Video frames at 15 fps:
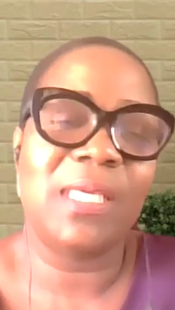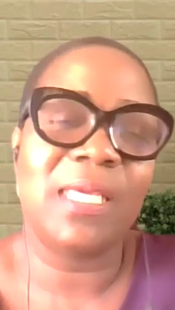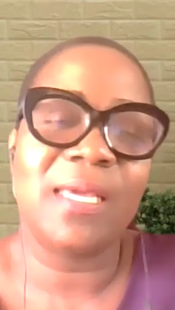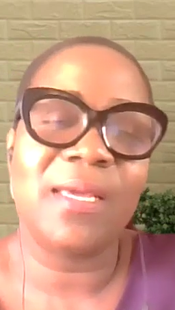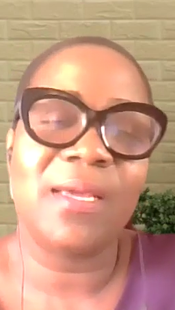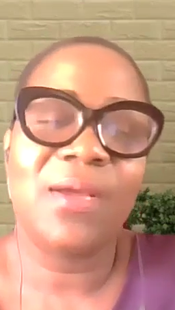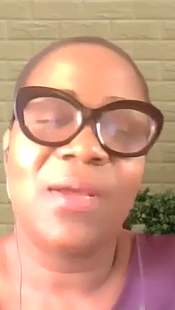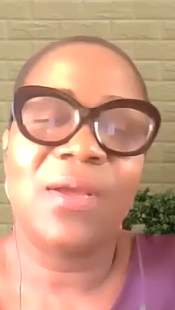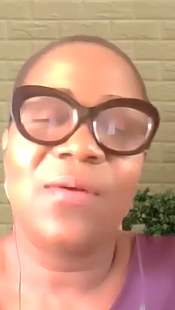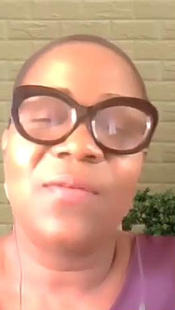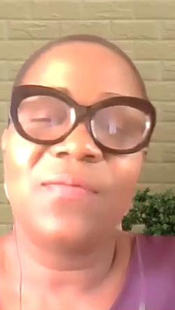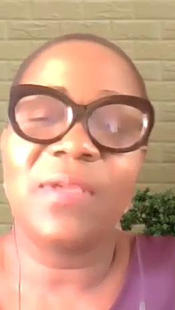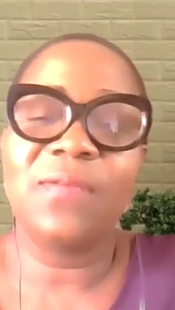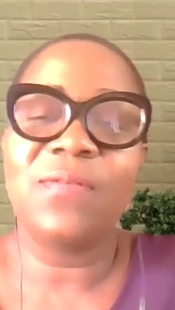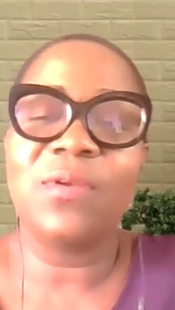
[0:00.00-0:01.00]
year,
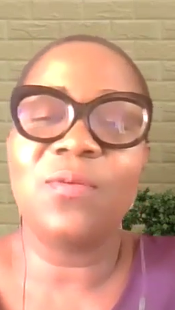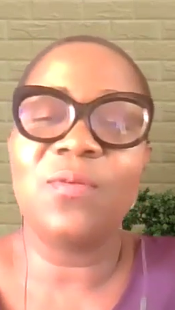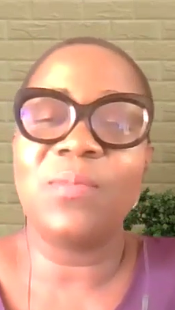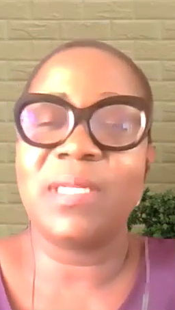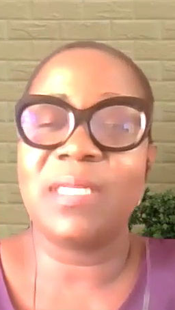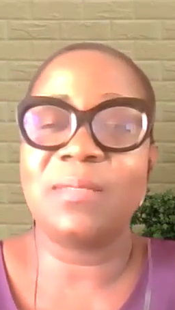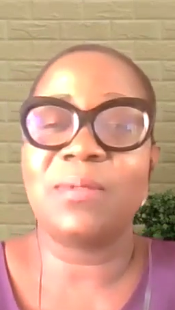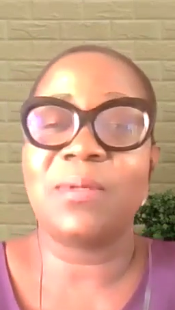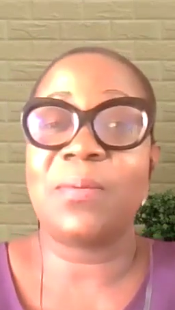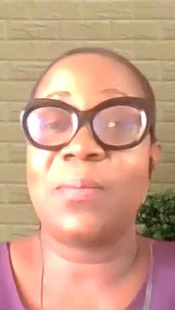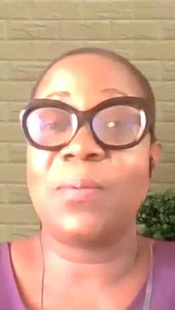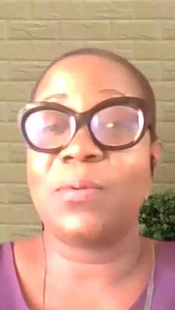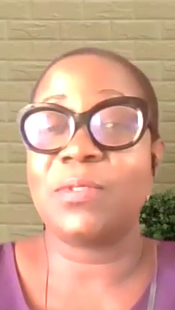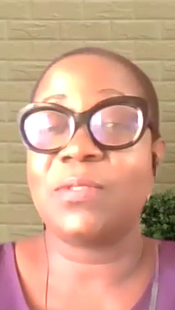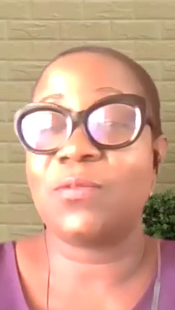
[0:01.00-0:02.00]
giving you management
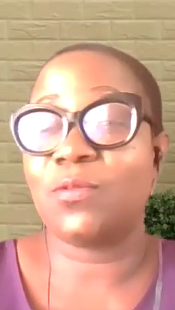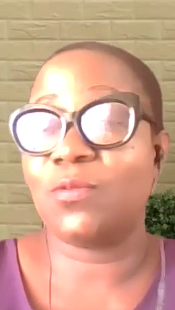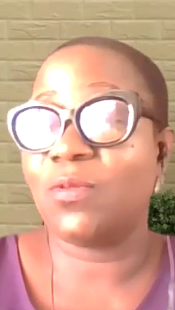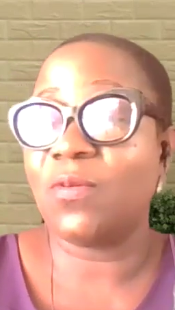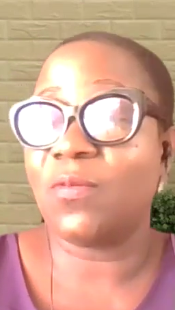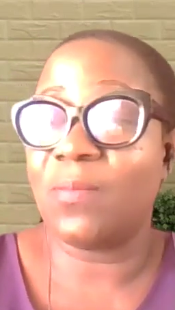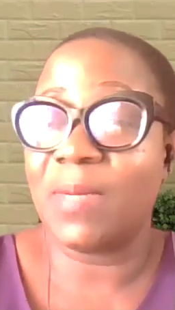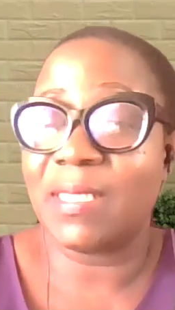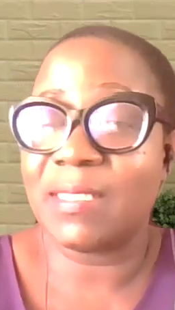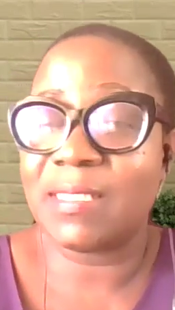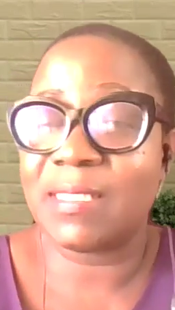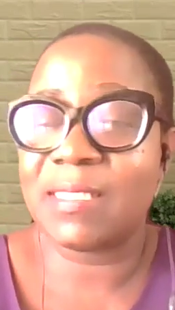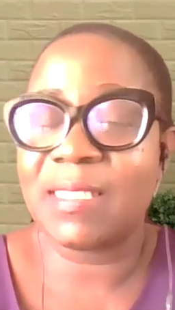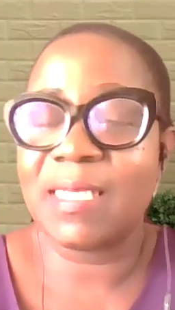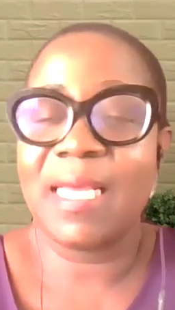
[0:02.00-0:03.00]
reports for 12
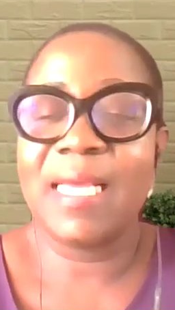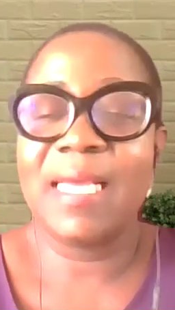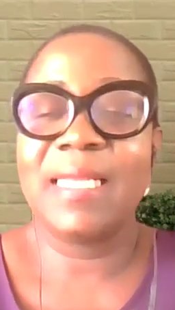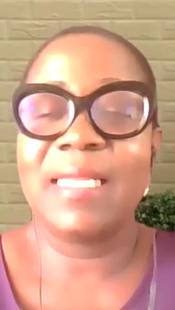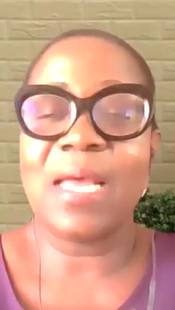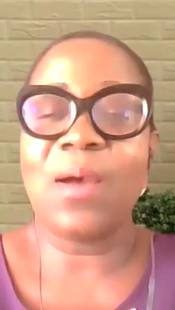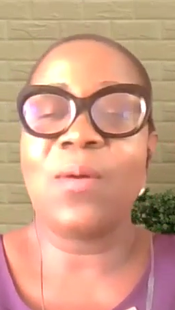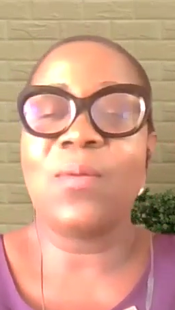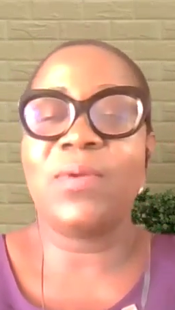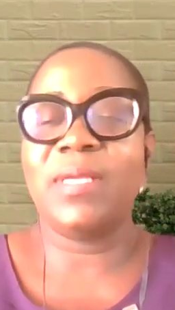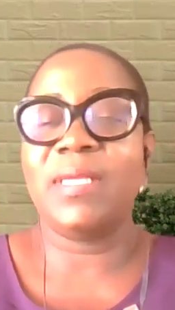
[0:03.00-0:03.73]
months. Now